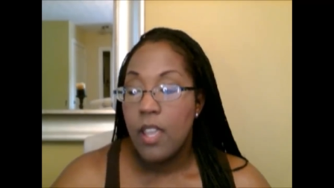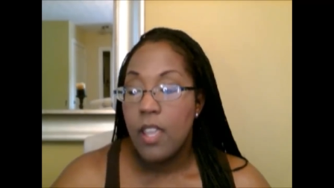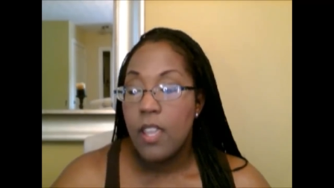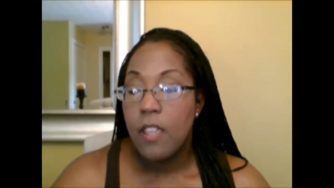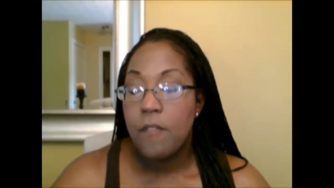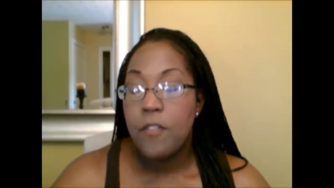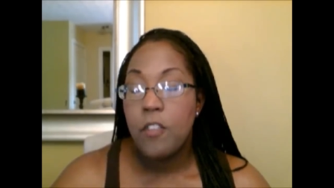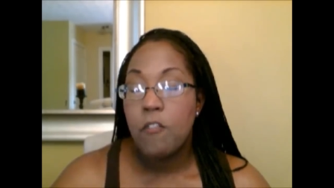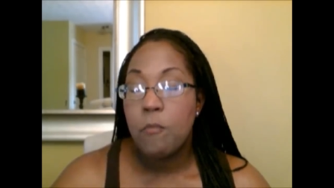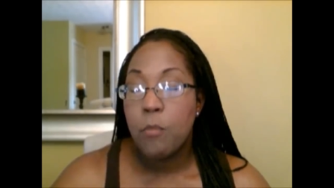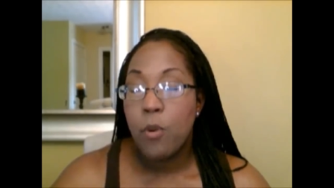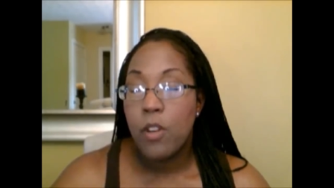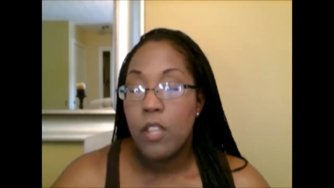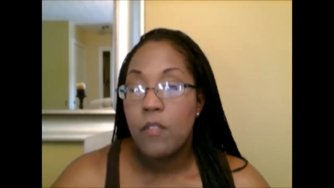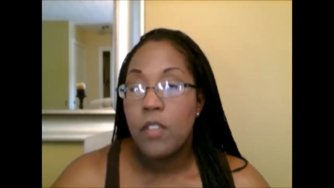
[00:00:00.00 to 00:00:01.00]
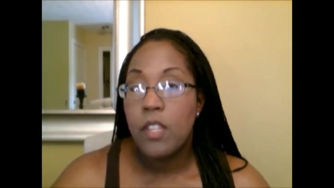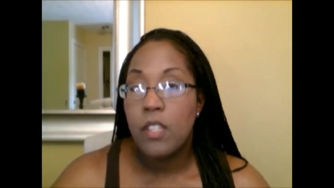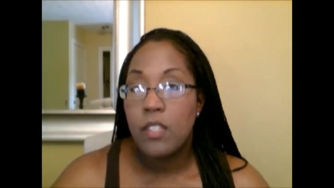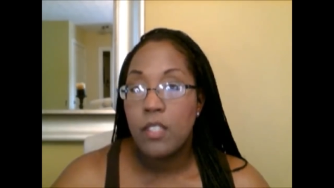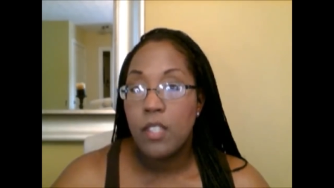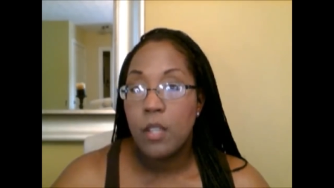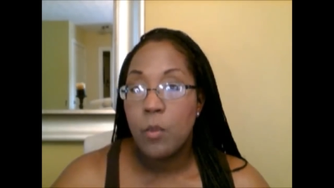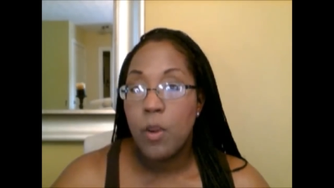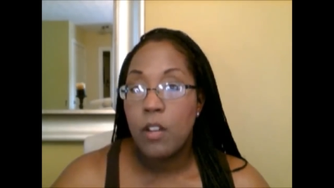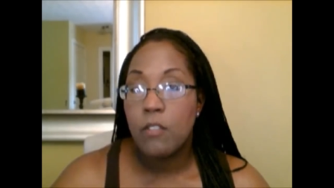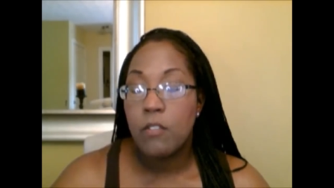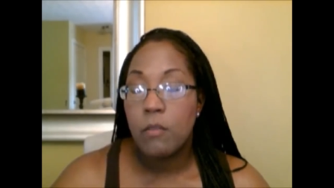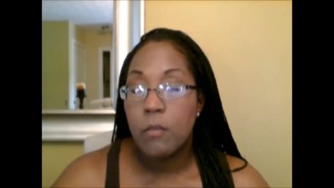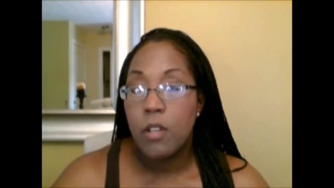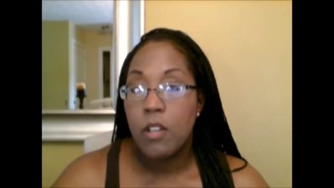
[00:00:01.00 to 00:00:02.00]
If you've previously worked
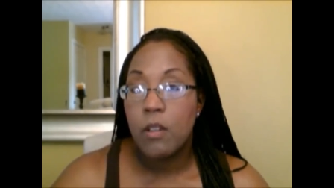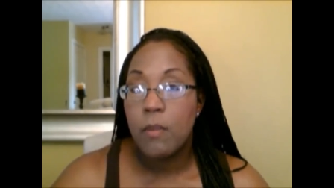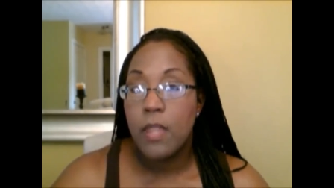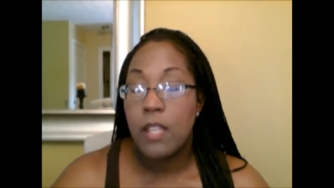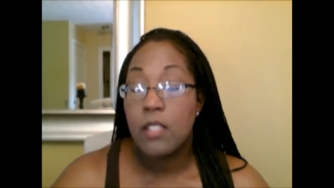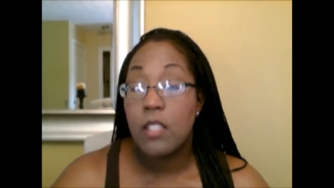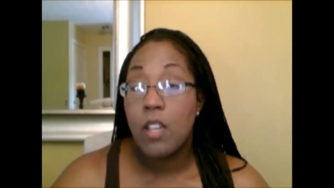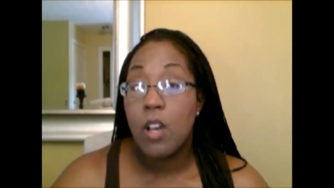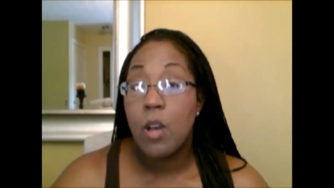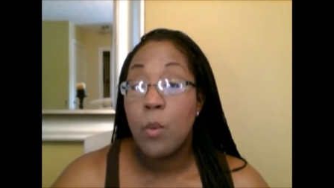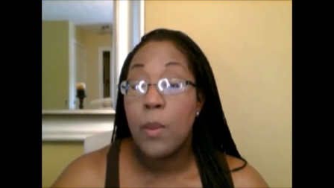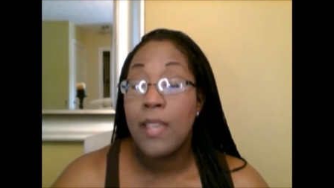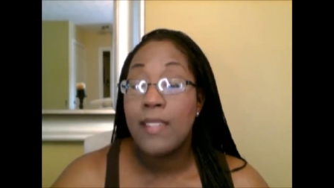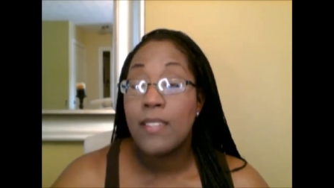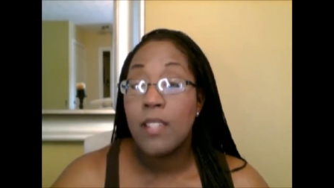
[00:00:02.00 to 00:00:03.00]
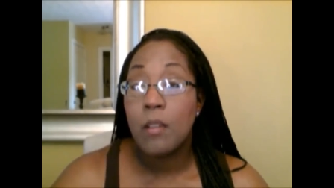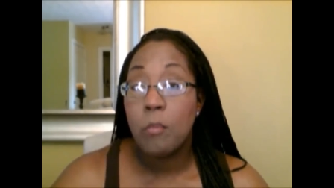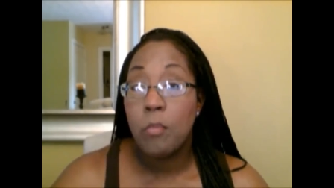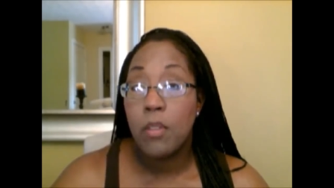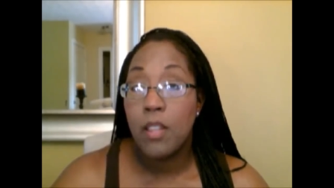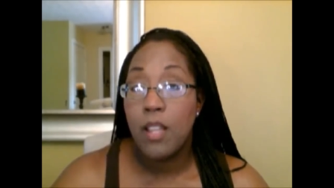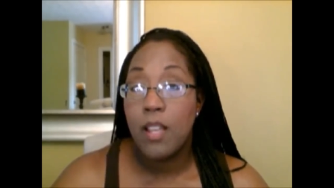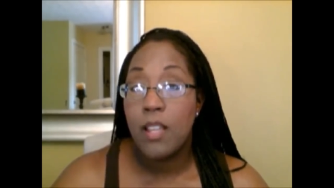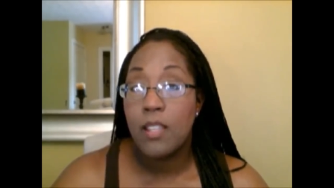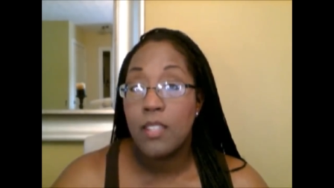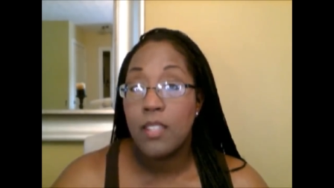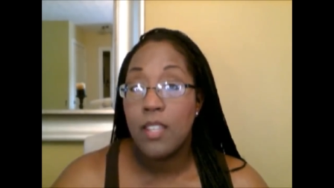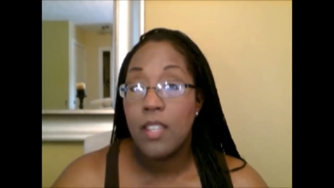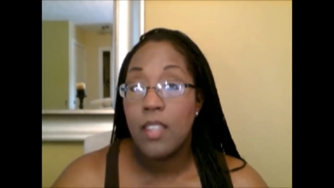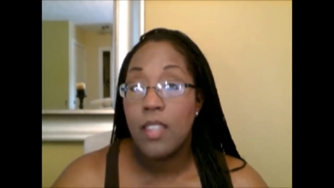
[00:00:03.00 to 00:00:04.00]
from home, that's always a
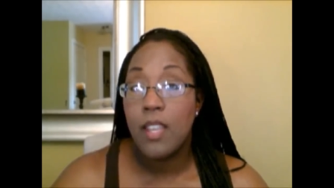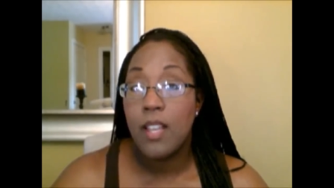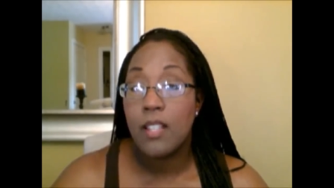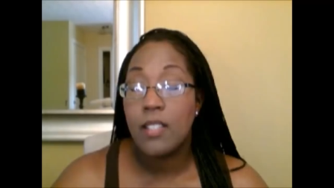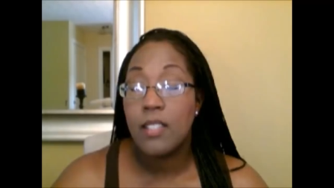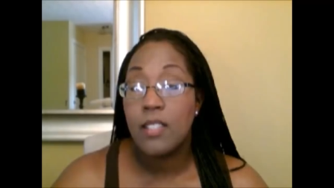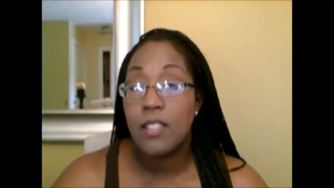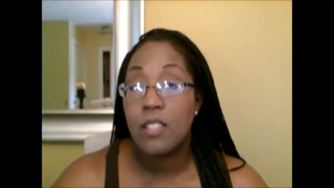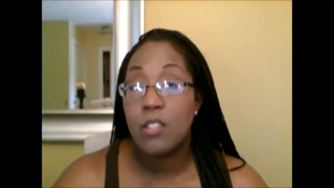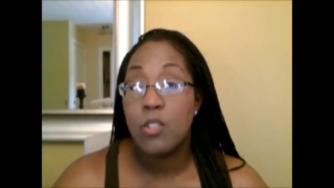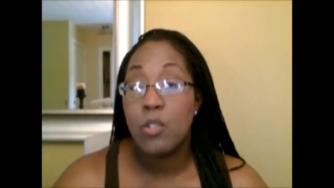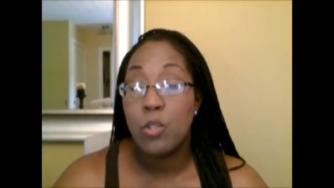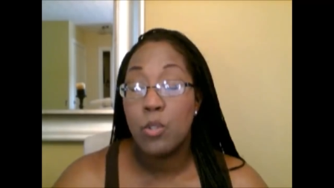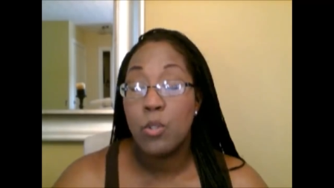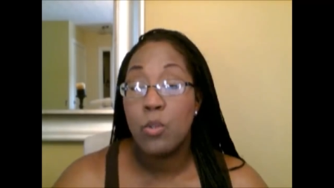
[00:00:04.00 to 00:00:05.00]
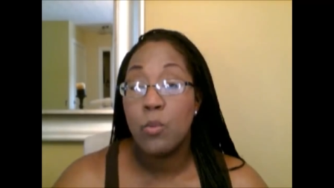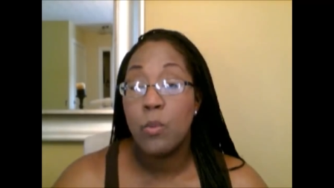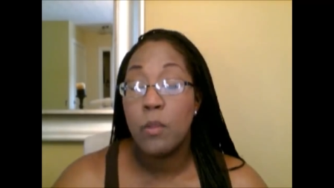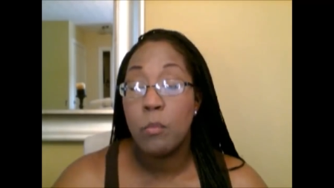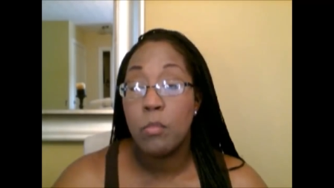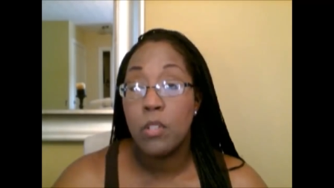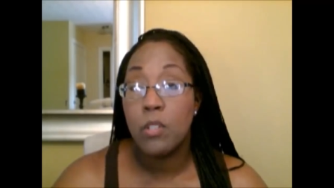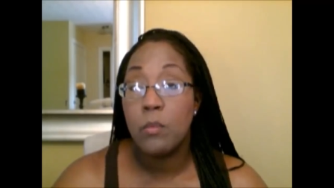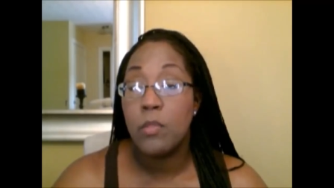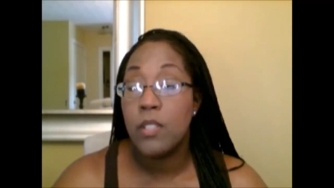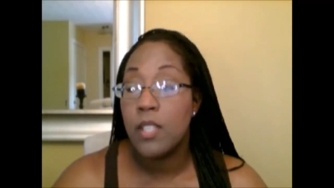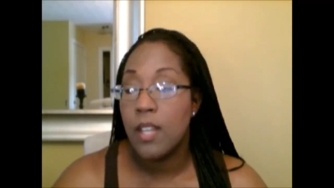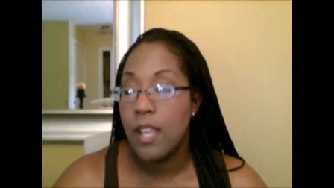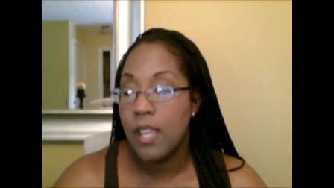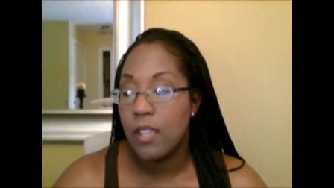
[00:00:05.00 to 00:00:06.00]
plus and that's true with Blooms
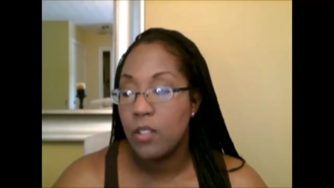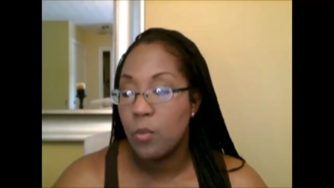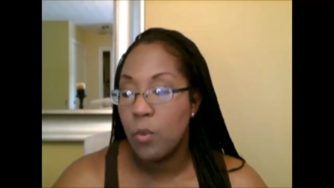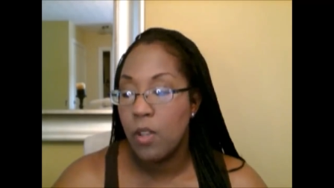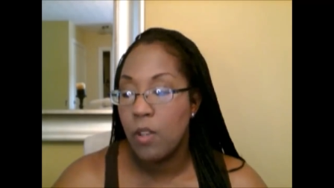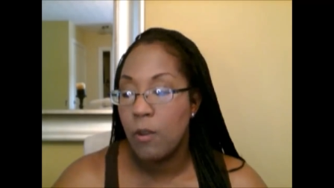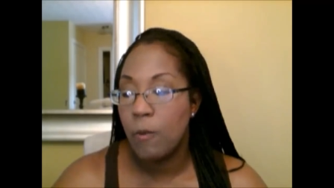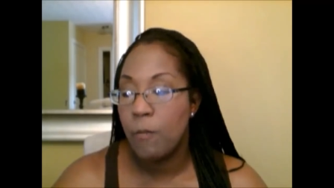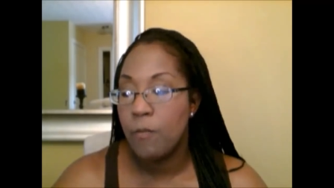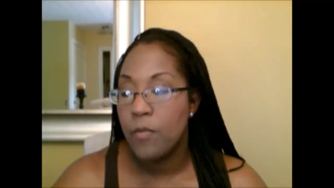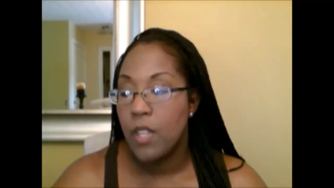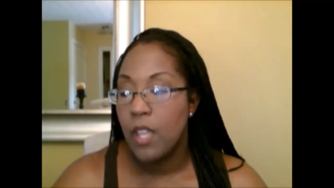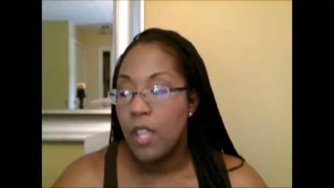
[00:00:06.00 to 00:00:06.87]
today as well.